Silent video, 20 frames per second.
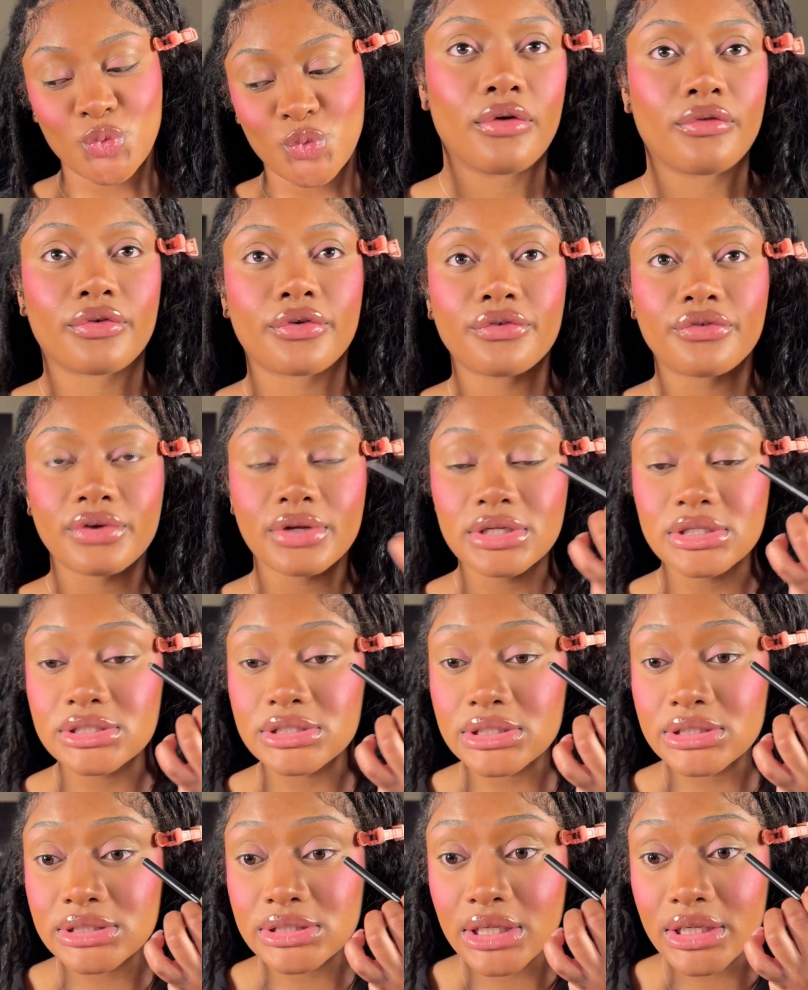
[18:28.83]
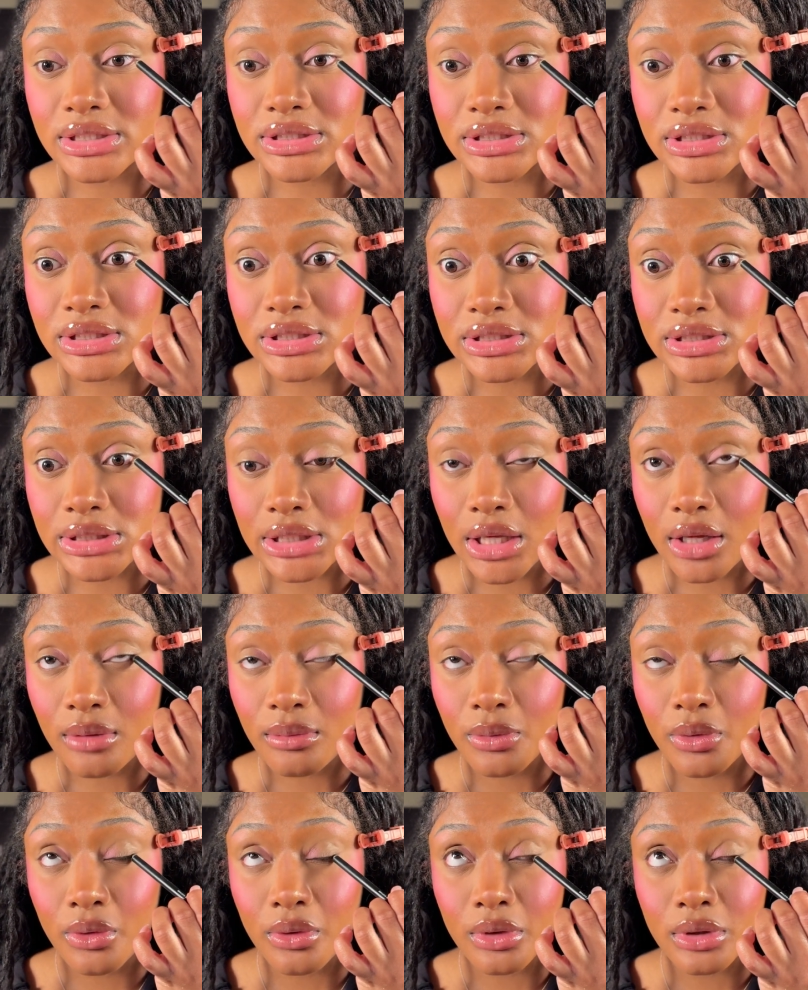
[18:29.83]
For finishing touches,
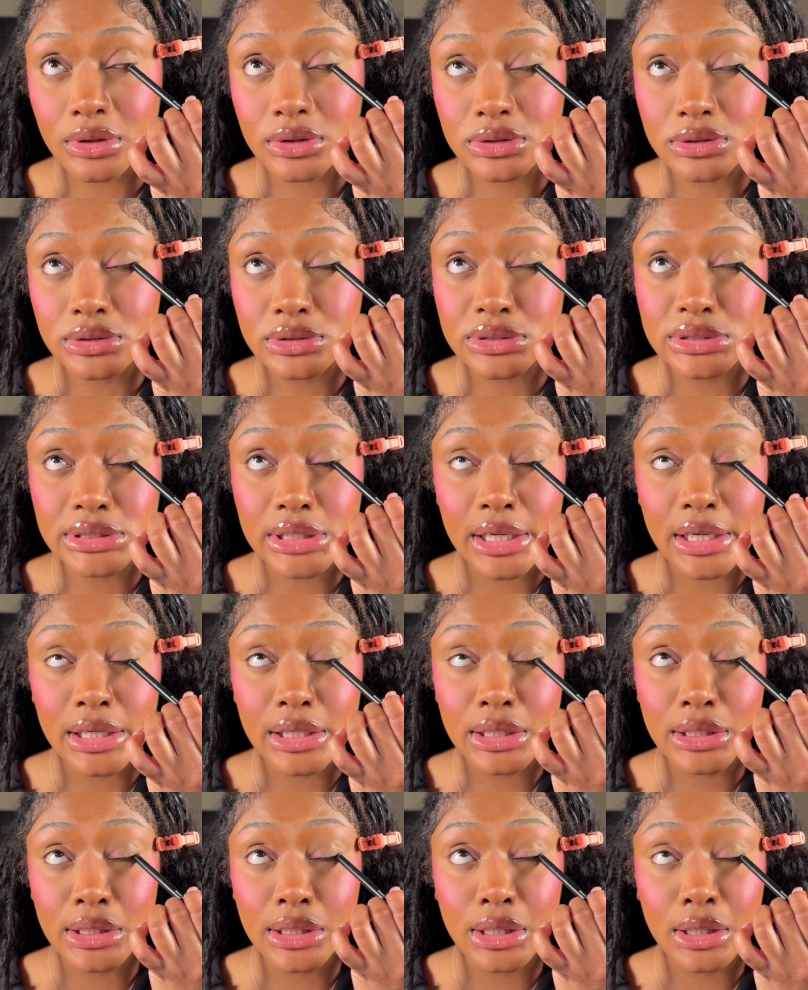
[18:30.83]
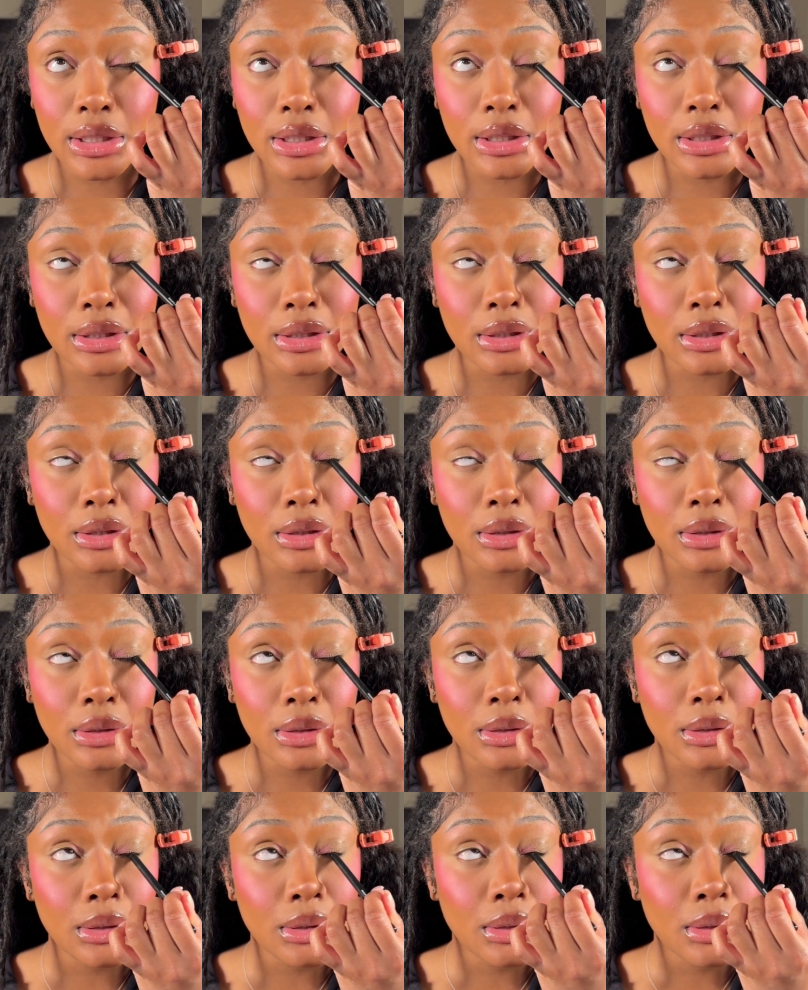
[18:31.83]
I'm going to tightline
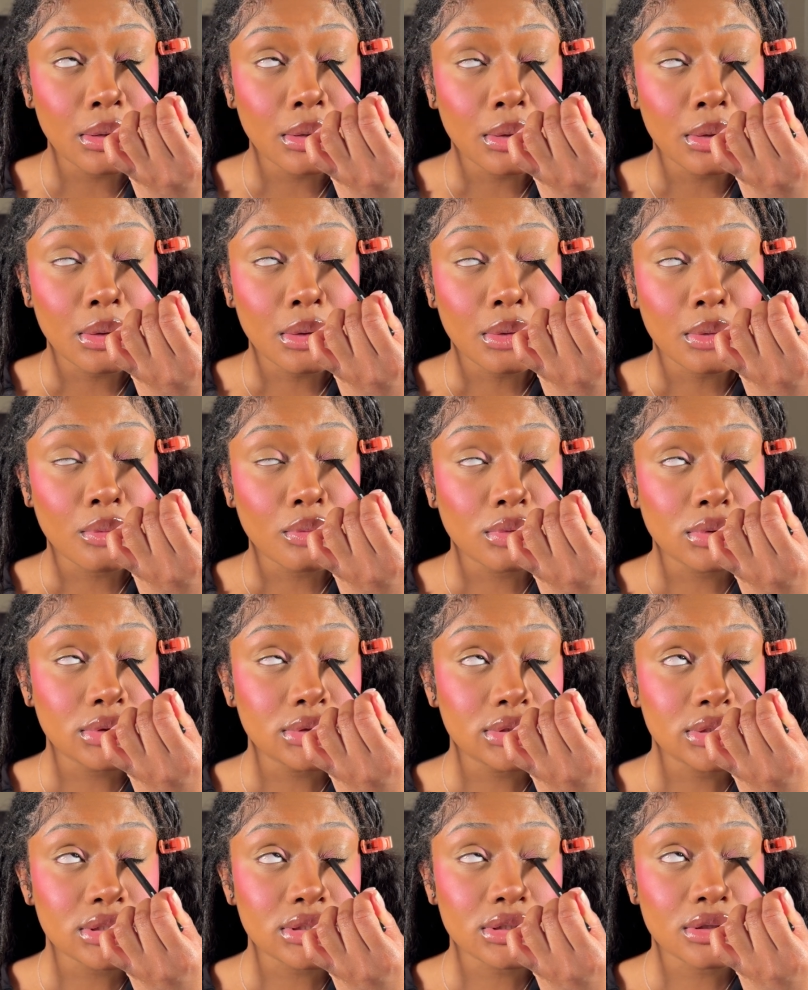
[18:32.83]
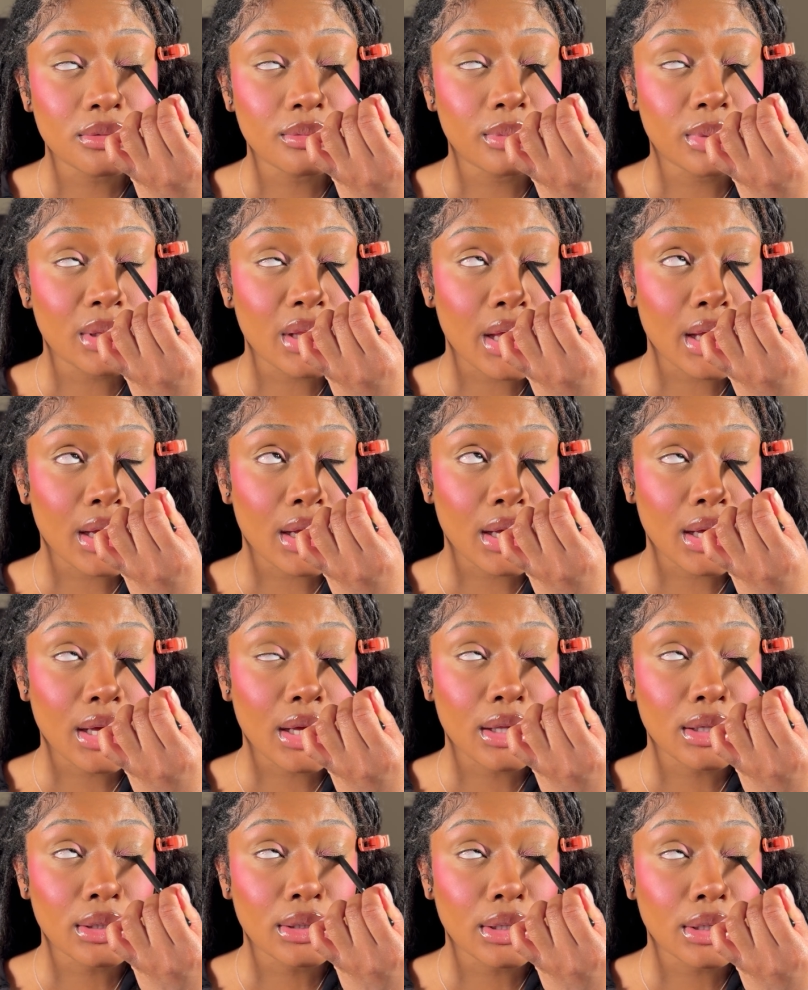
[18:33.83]
with just a black
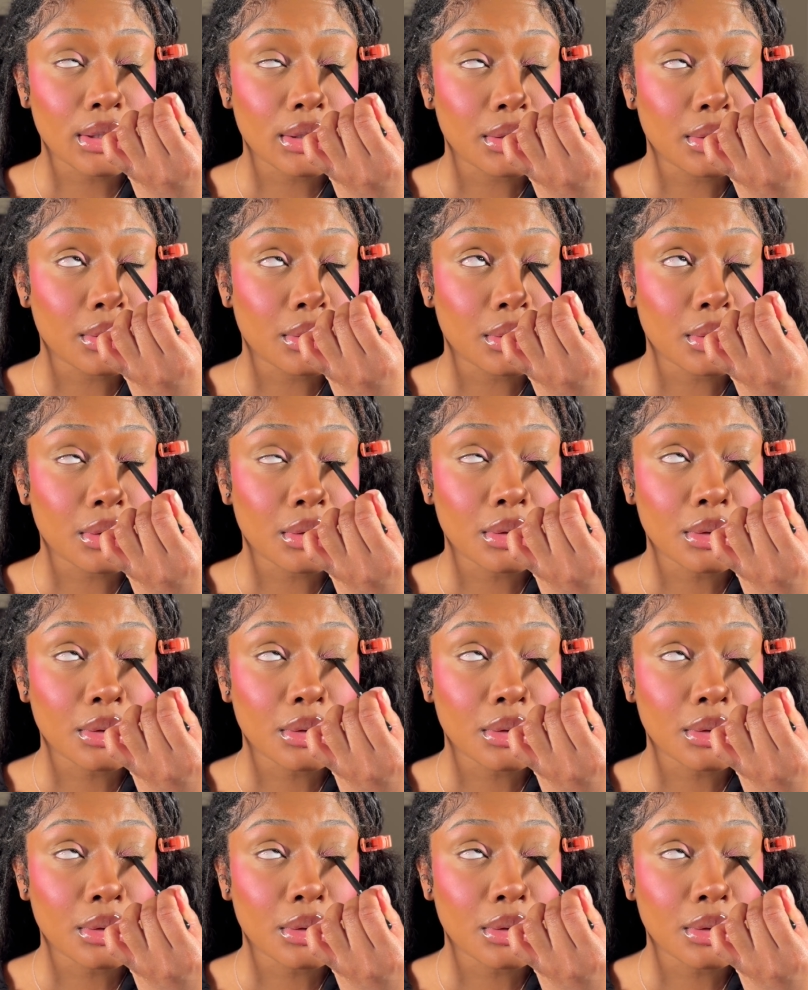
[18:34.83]
eyeliner.